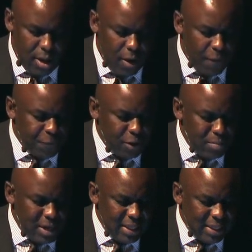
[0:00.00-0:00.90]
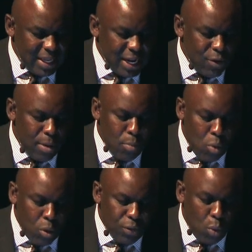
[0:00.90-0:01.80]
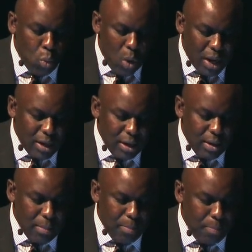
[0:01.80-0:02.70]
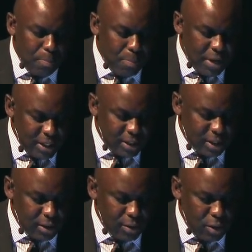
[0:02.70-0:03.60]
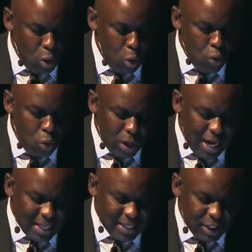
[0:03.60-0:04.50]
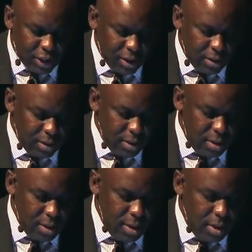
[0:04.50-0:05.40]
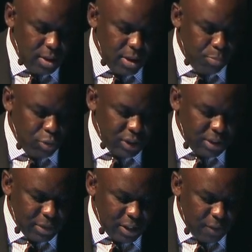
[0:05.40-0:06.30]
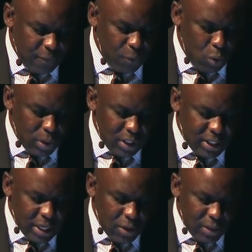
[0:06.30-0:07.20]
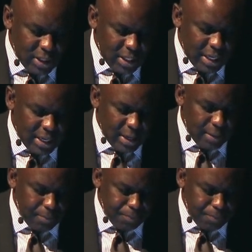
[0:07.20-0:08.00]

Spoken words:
often mean that there are more than one person or organization that puts themselves forward as the anointed leader.